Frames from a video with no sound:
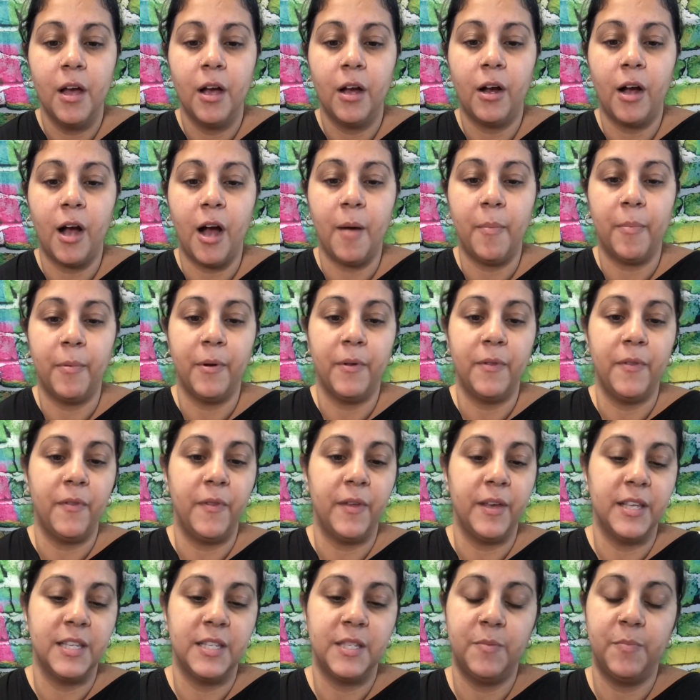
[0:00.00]
copper and then
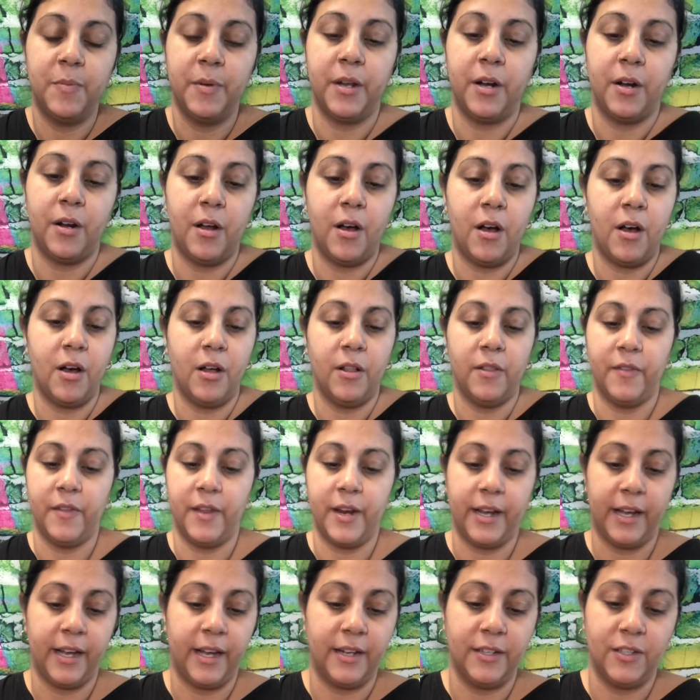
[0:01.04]
they spit it all and then
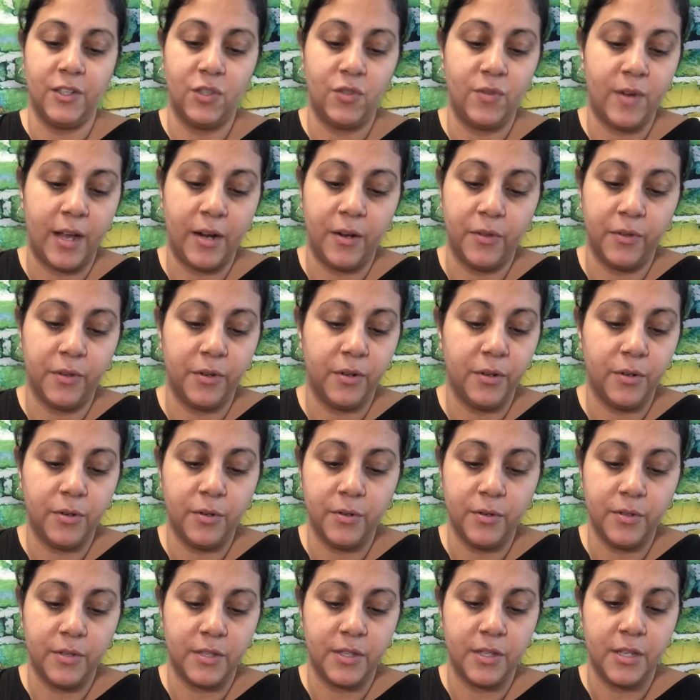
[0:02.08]
I gotta straddle the
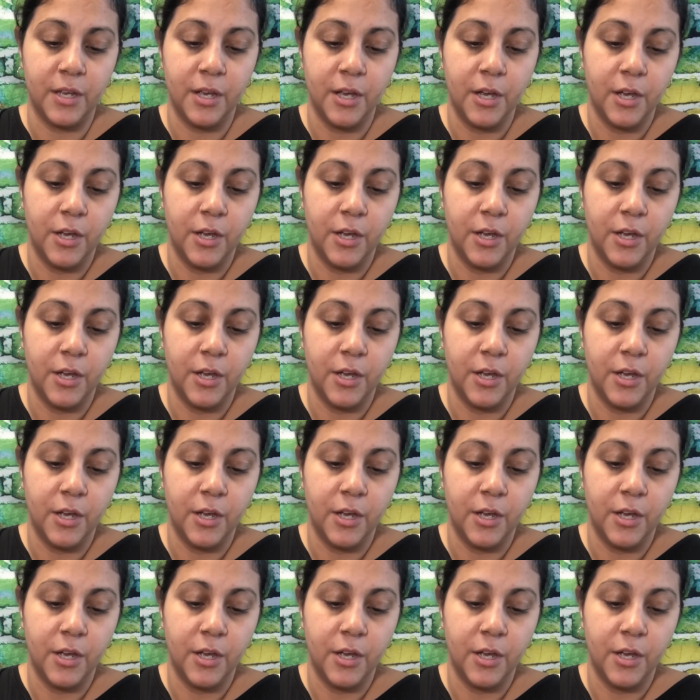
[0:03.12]
goats.